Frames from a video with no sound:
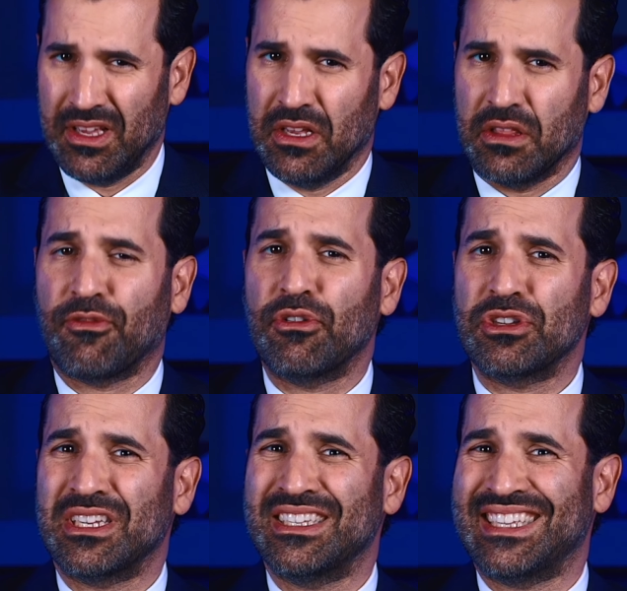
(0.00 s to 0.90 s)
The first
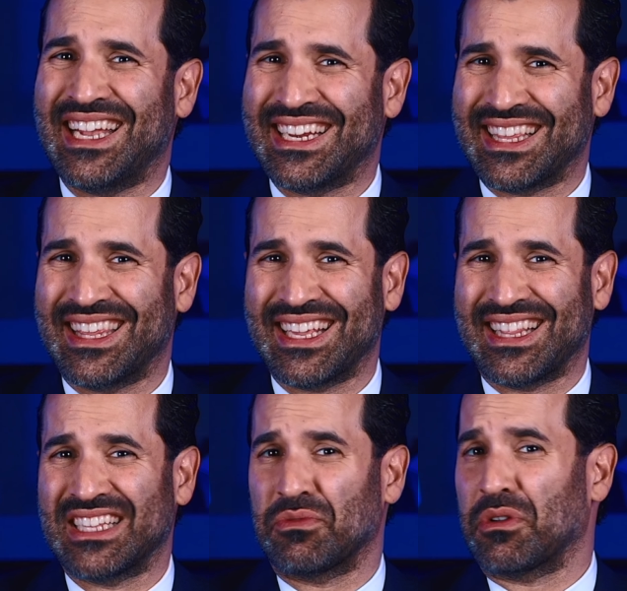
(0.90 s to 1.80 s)
is anything
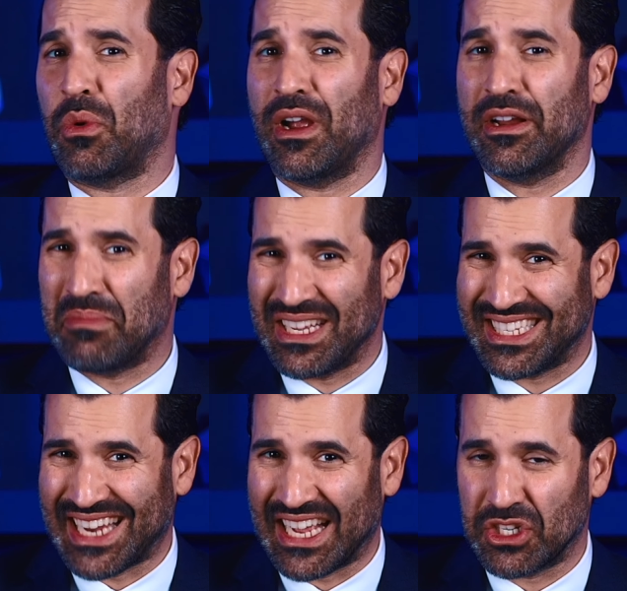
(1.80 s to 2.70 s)
that's required by
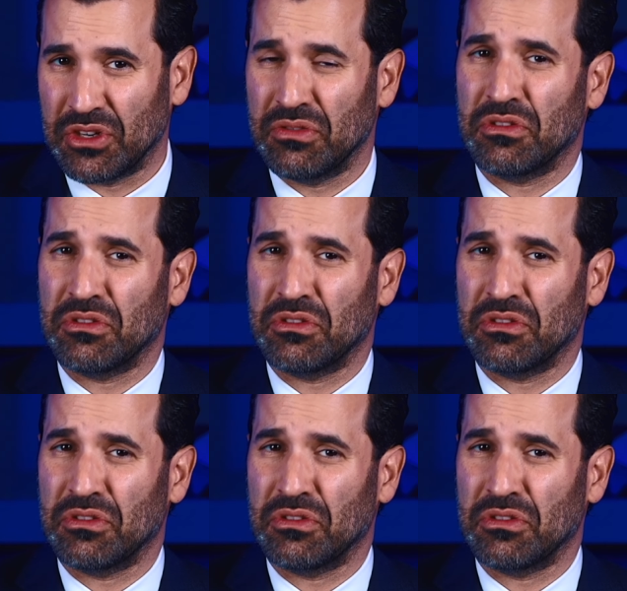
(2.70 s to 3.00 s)
statute